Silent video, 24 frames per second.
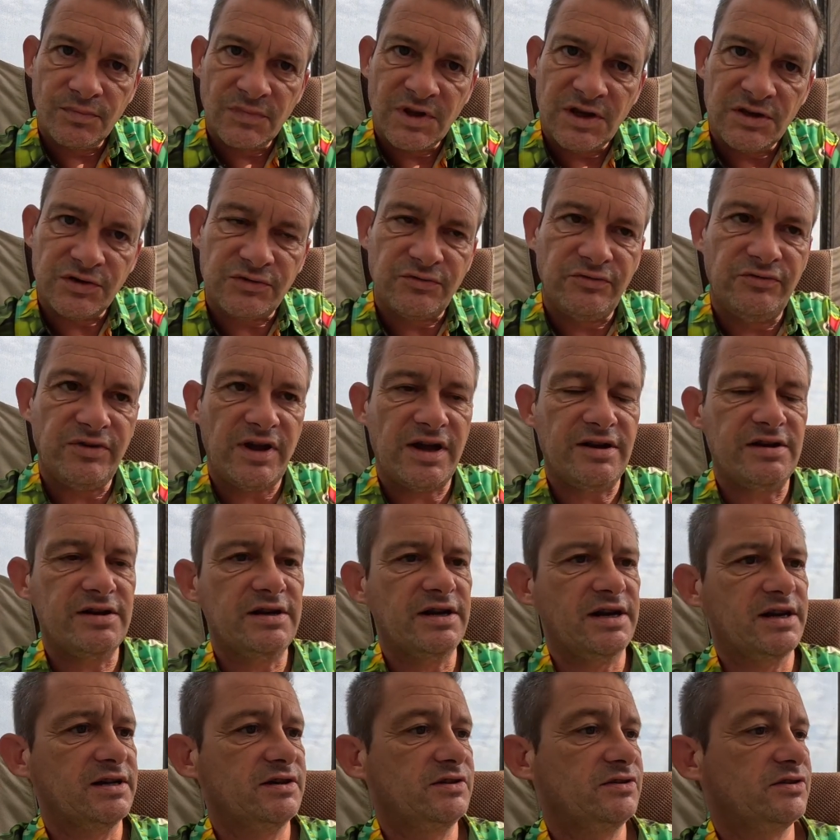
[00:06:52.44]
It's very
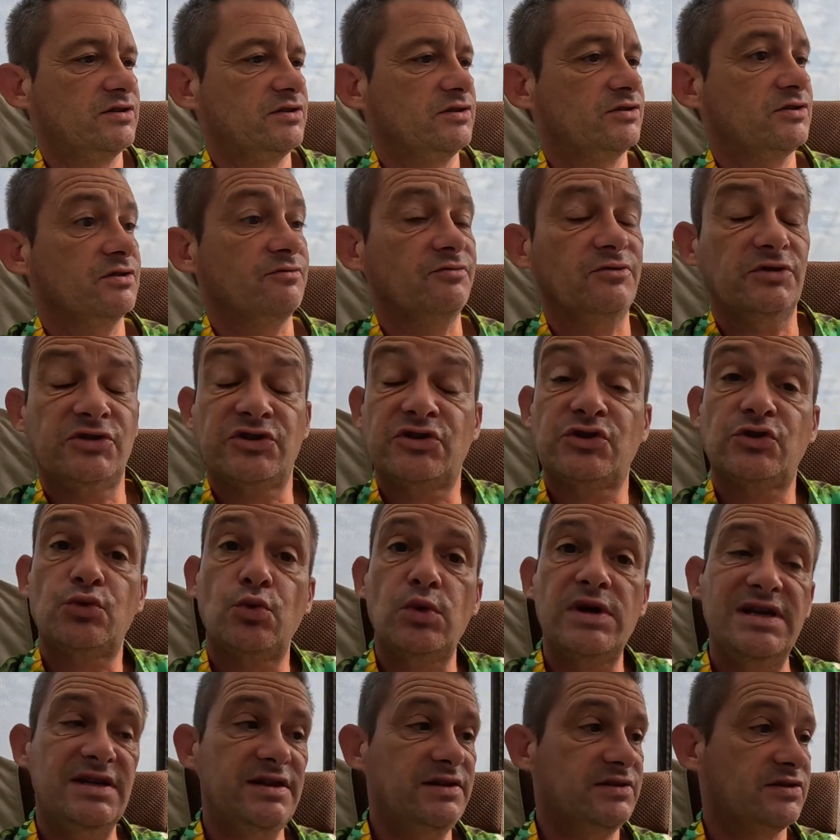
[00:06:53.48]
nice. It's
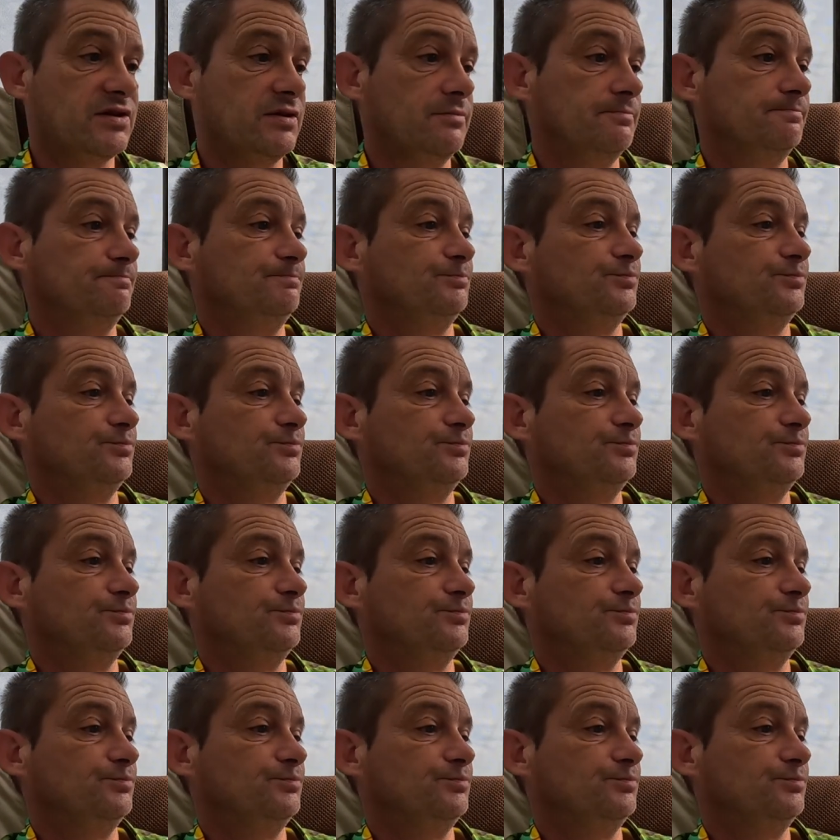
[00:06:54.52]
sweet.